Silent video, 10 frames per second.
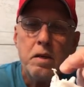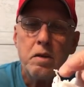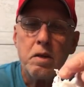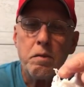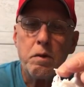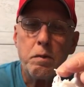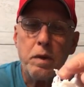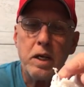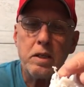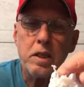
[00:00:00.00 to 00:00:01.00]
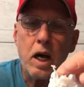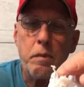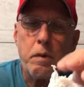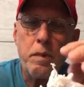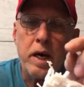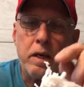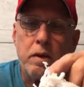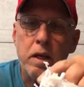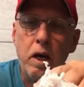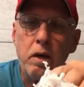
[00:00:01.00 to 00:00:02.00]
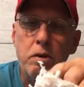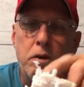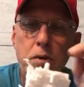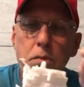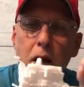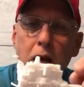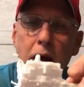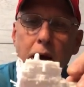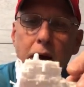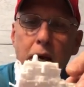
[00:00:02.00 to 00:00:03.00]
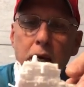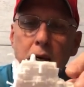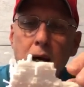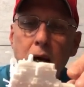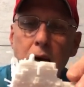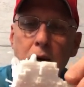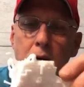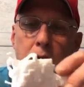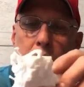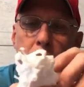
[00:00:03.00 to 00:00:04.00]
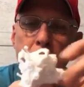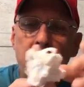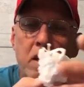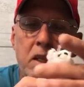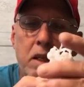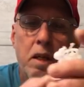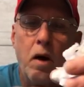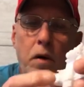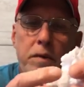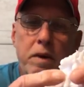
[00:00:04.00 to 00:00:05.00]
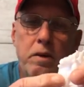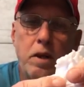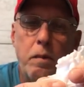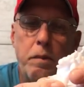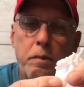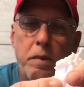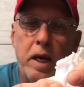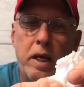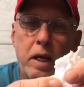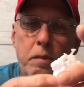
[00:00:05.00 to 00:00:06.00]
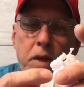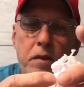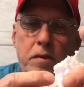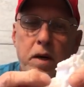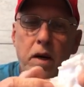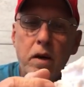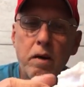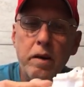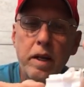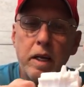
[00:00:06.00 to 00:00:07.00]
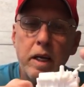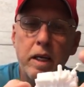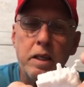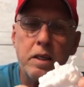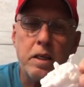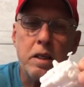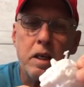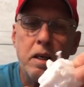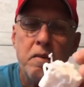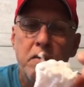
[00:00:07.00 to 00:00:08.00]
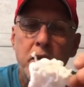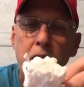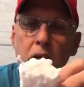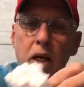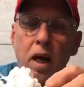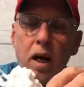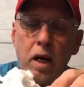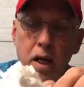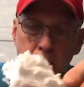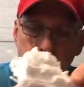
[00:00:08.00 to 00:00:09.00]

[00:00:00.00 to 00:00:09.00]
Some of the places I'll be painting the hoses black. The oil filters I'll be painting them a different color than the engine, and